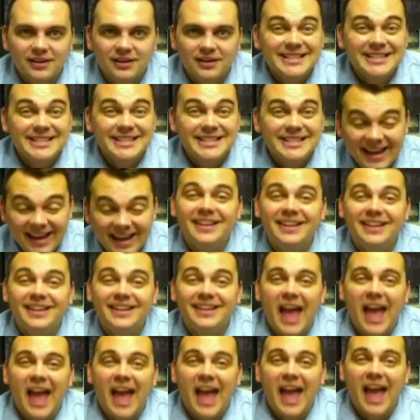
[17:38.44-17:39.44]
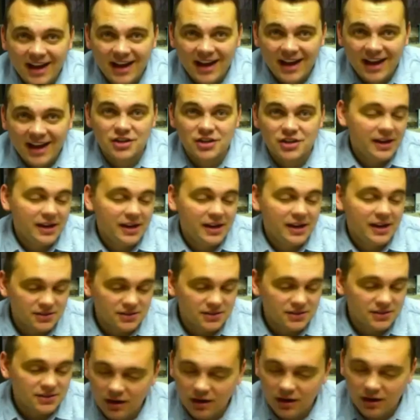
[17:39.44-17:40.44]
Take action. I can
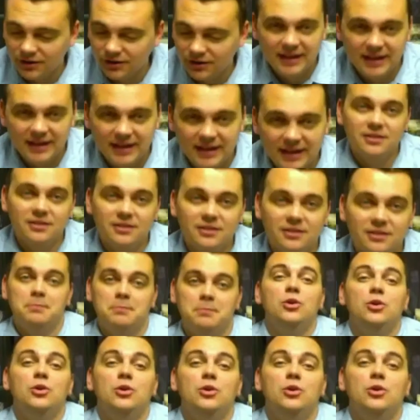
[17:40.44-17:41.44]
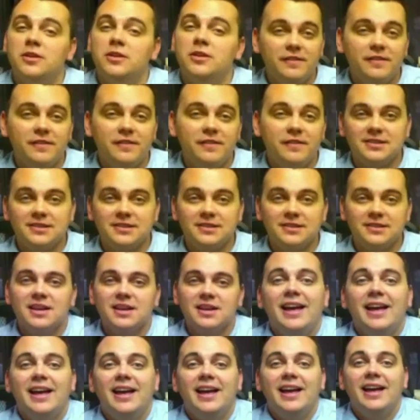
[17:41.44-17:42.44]
talk all day till I'm blue in the face,
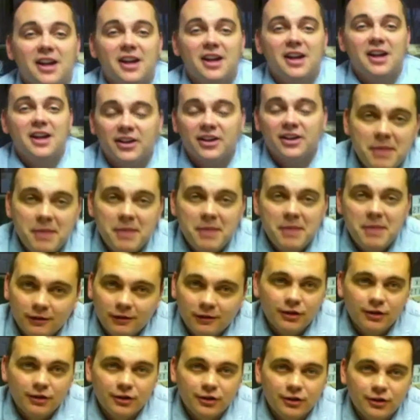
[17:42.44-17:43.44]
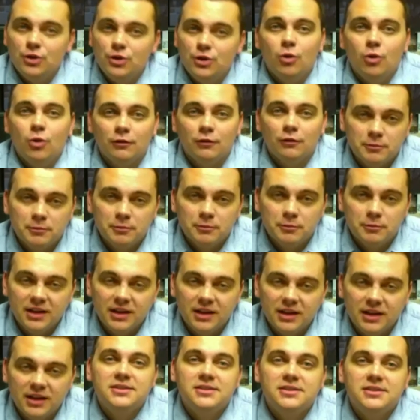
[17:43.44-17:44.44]
and it's not going to matter for you or for me
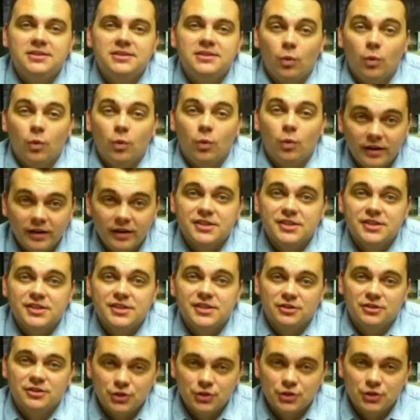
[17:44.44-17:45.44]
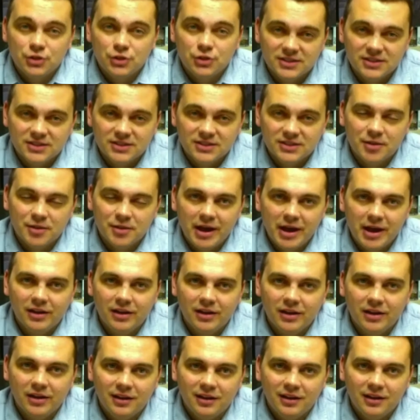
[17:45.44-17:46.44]
until one of us starts doing something
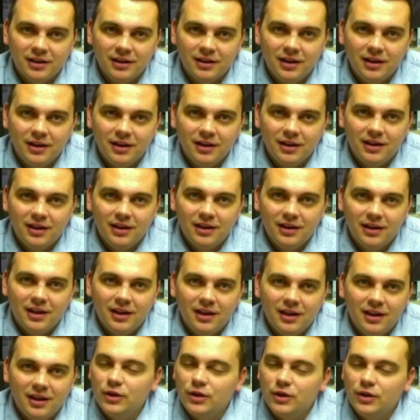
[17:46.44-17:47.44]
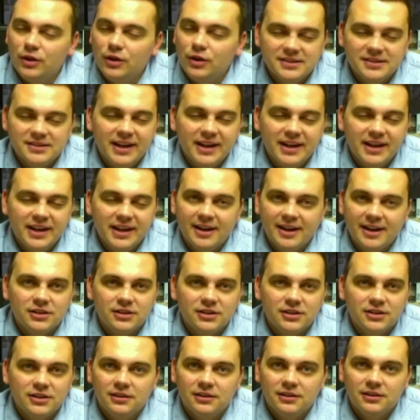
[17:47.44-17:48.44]
about it. You got to take action.